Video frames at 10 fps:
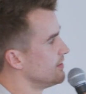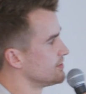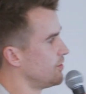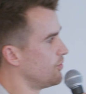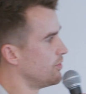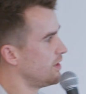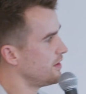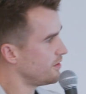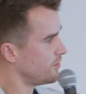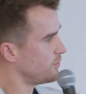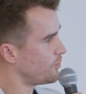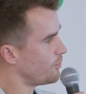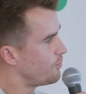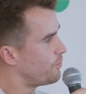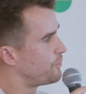So
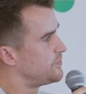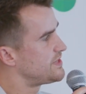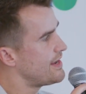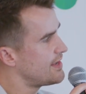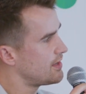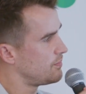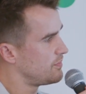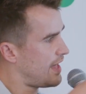taking